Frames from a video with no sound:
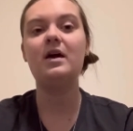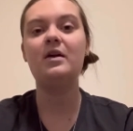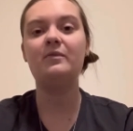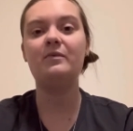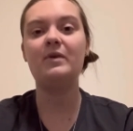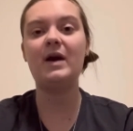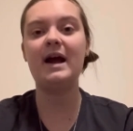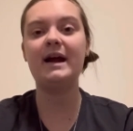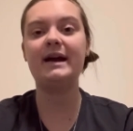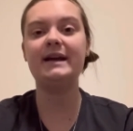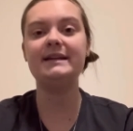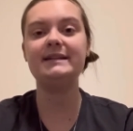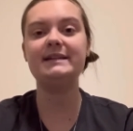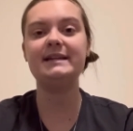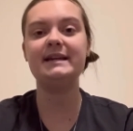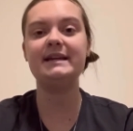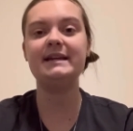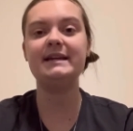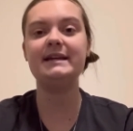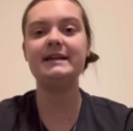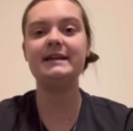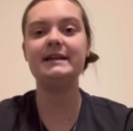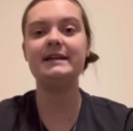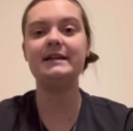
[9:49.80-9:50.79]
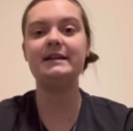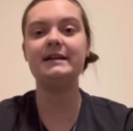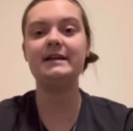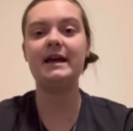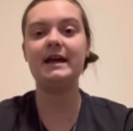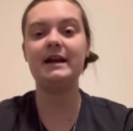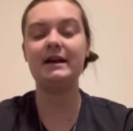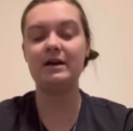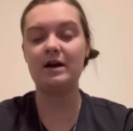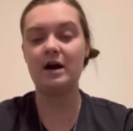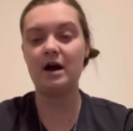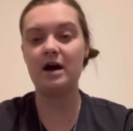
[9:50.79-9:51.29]
Rakuten
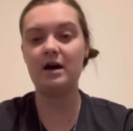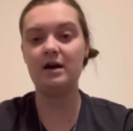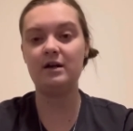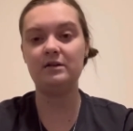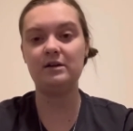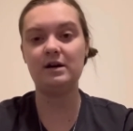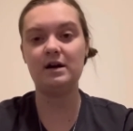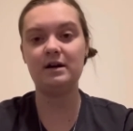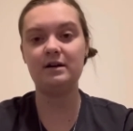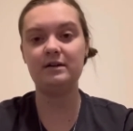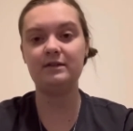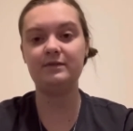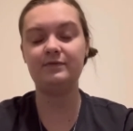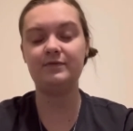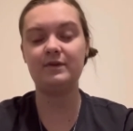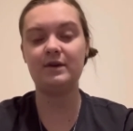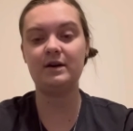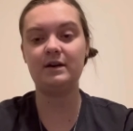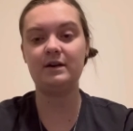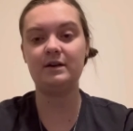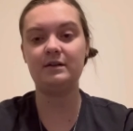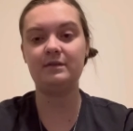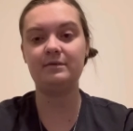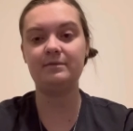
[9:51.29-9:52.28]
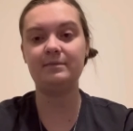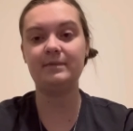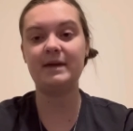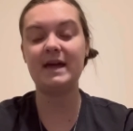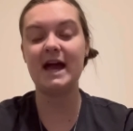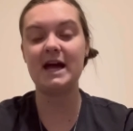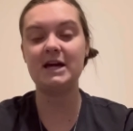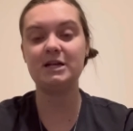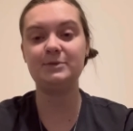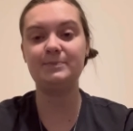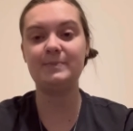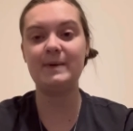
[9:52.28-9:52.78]
and got a lot of um,
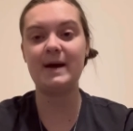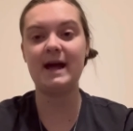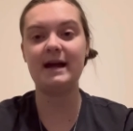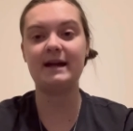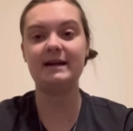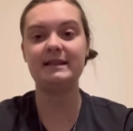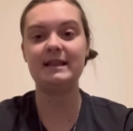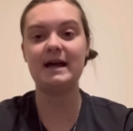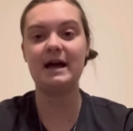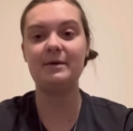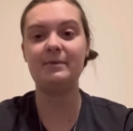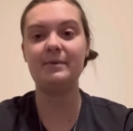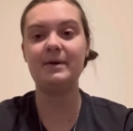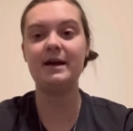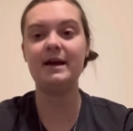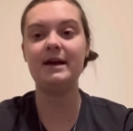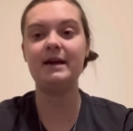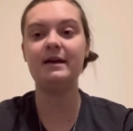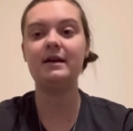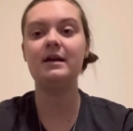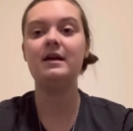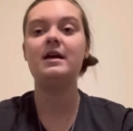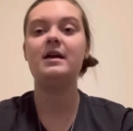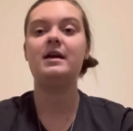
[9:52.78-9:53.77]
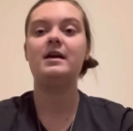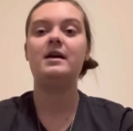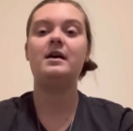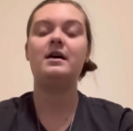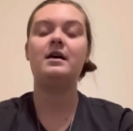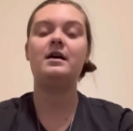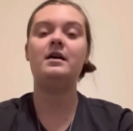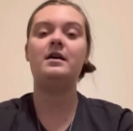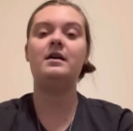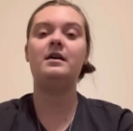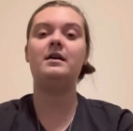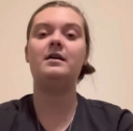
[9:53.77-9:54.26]
cash back that way.
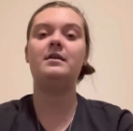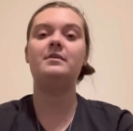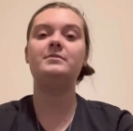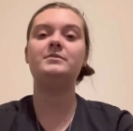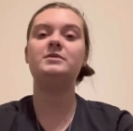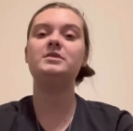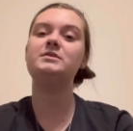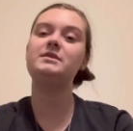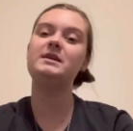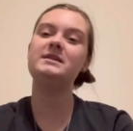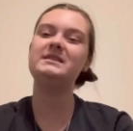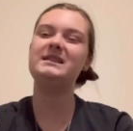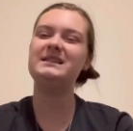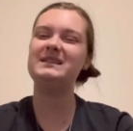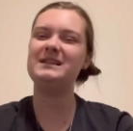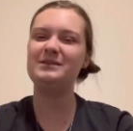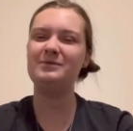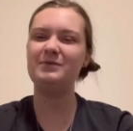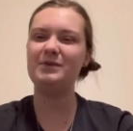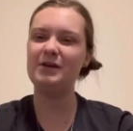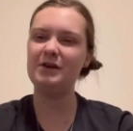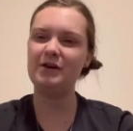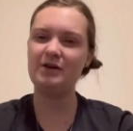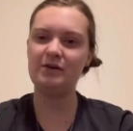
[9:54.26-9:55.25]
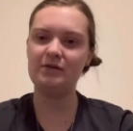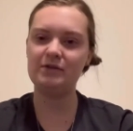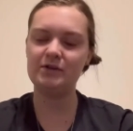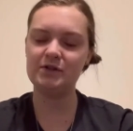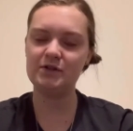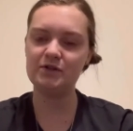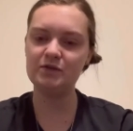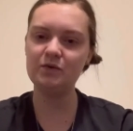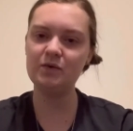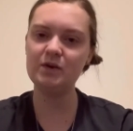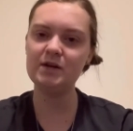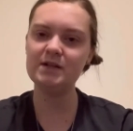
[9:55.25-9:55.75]
Um, just because I didn't want to go in the
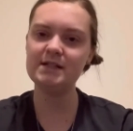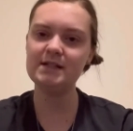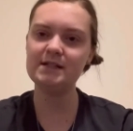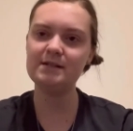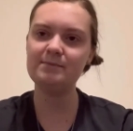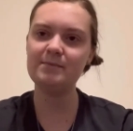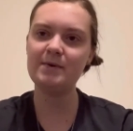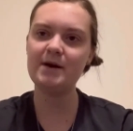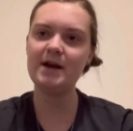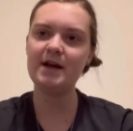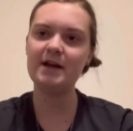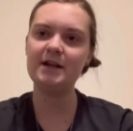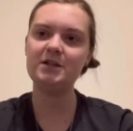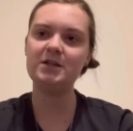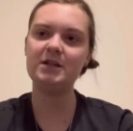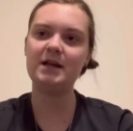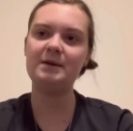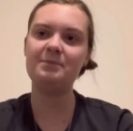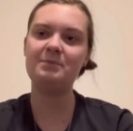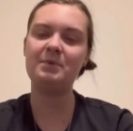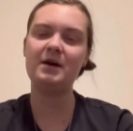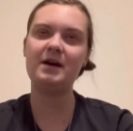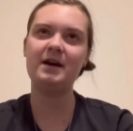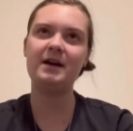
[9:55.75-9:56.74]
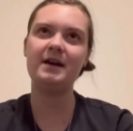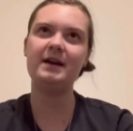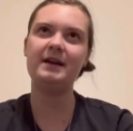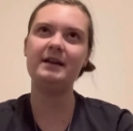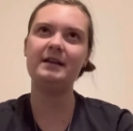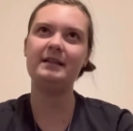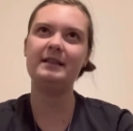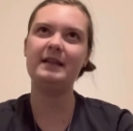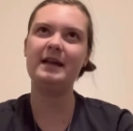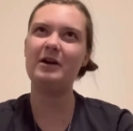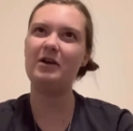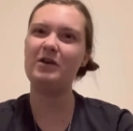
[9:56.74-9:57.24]
stores as much.
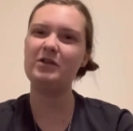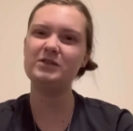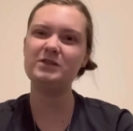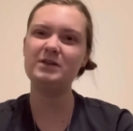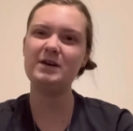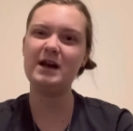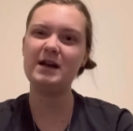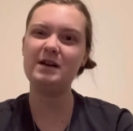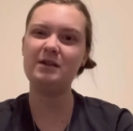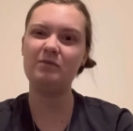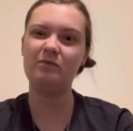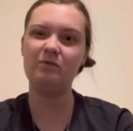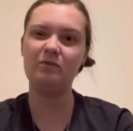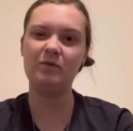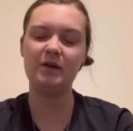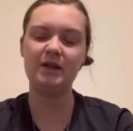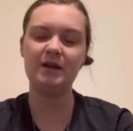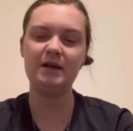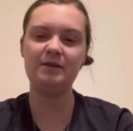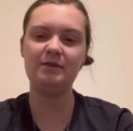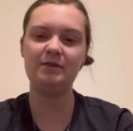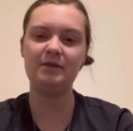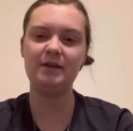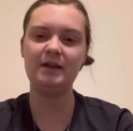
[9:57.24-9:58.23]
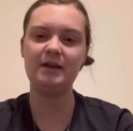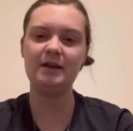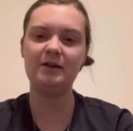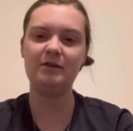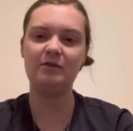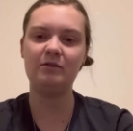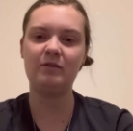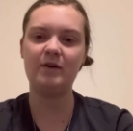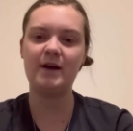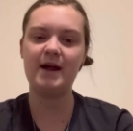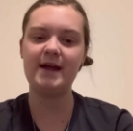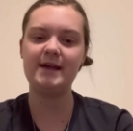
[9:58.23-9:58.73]
But they also had a really, really
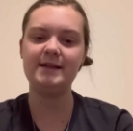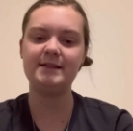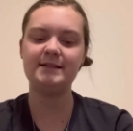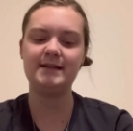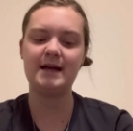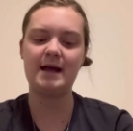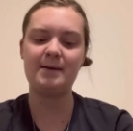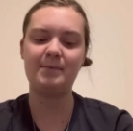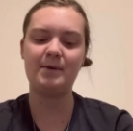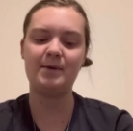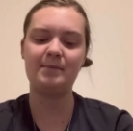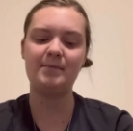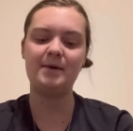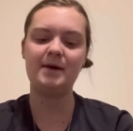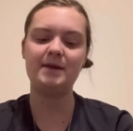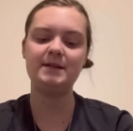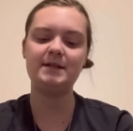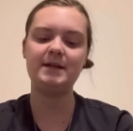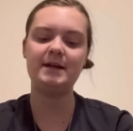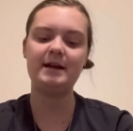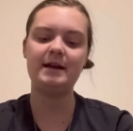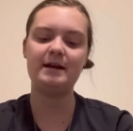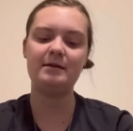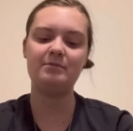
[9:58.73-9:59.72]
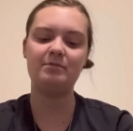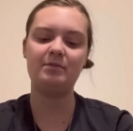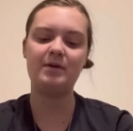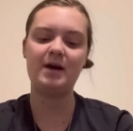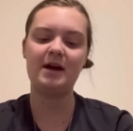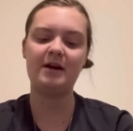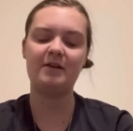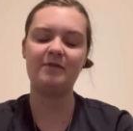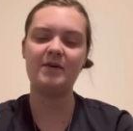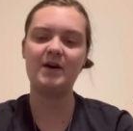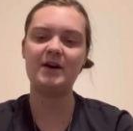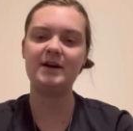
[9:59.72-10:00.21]
great Cyber Monday and
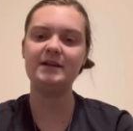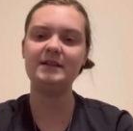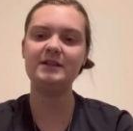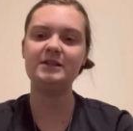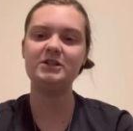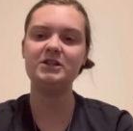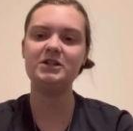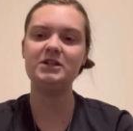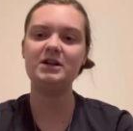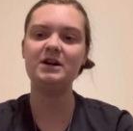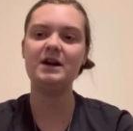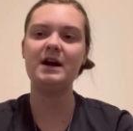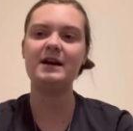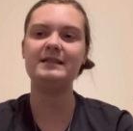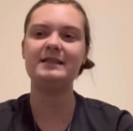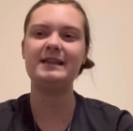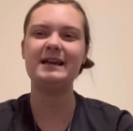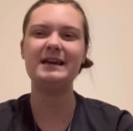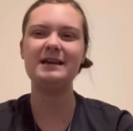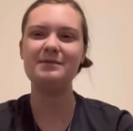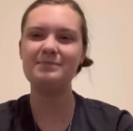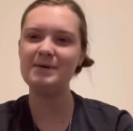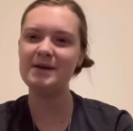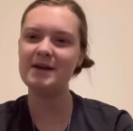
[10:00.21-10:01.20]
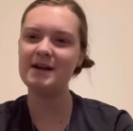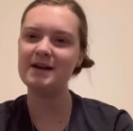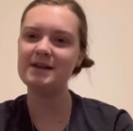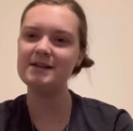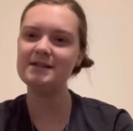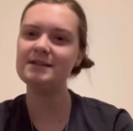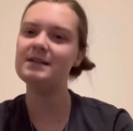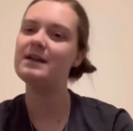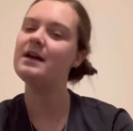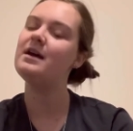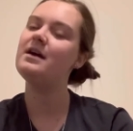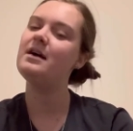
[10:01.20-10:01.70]
Black Friday this year, I think
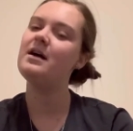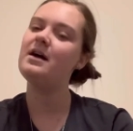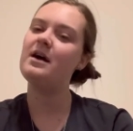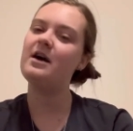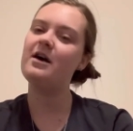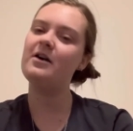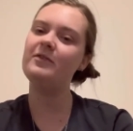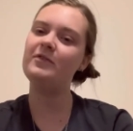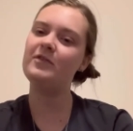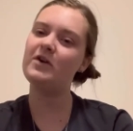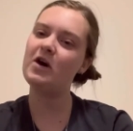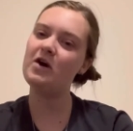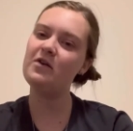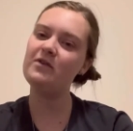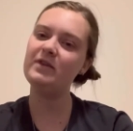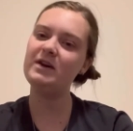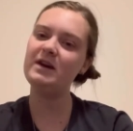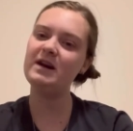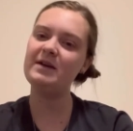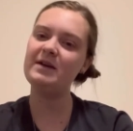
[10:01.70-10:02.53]
because of COVID and